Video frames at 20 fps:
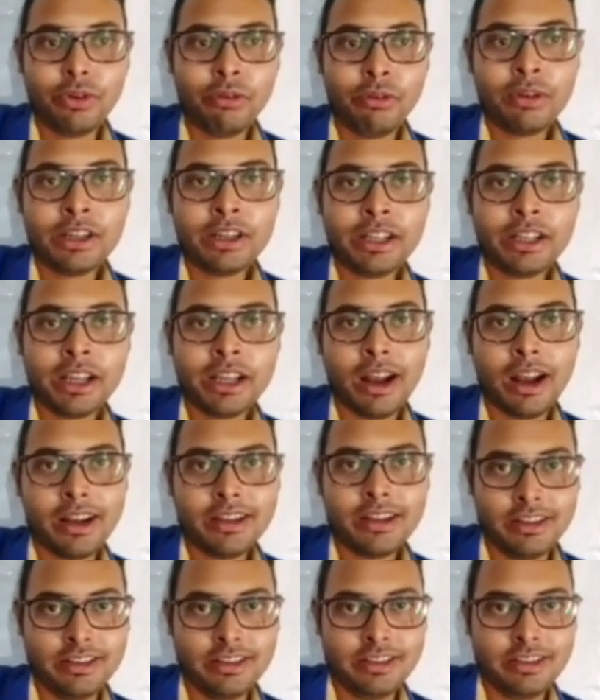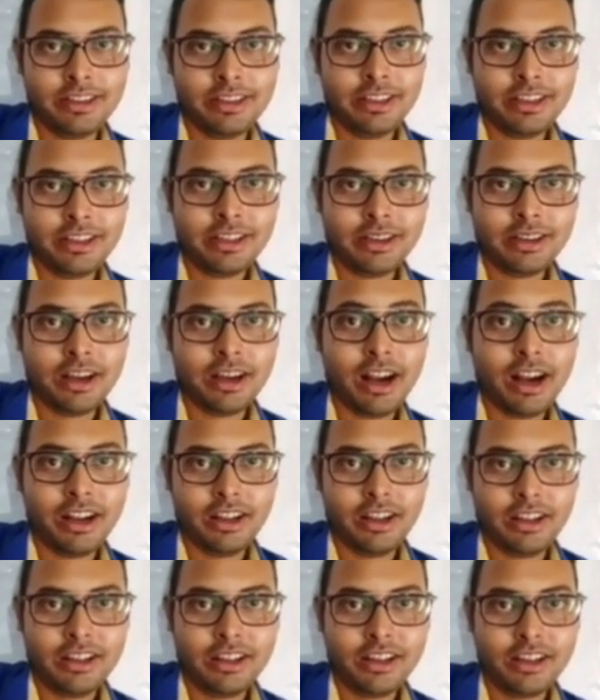This is called probability current
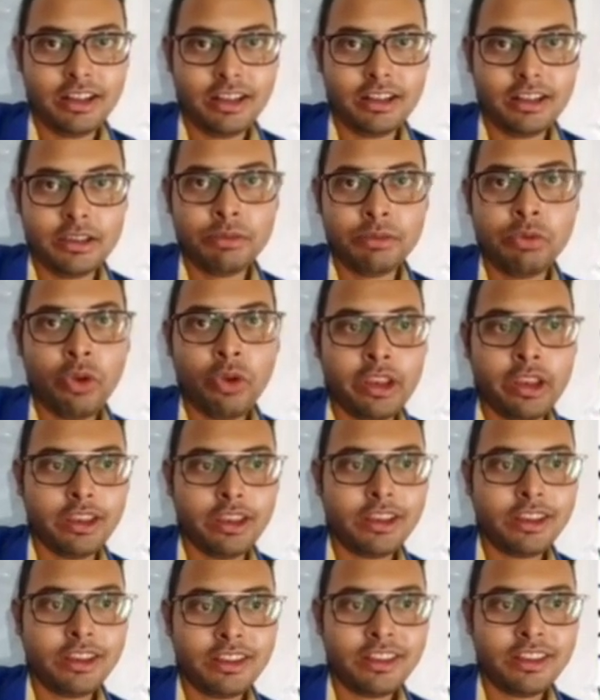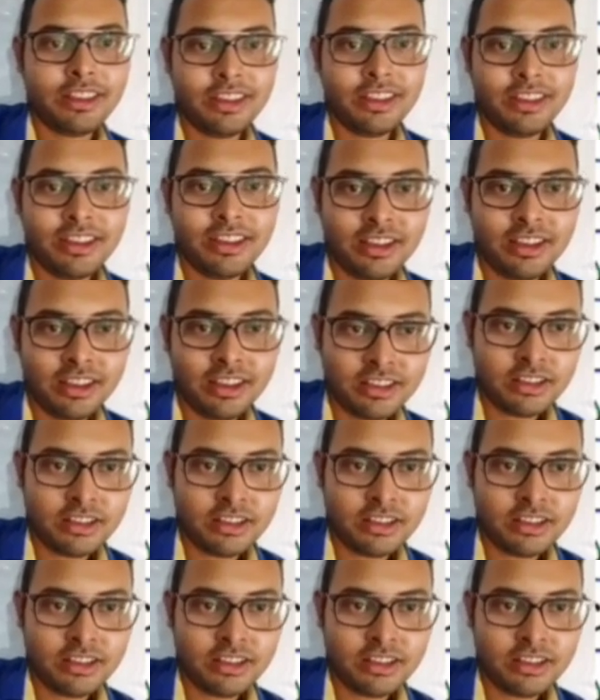density. Current, like it's flowing.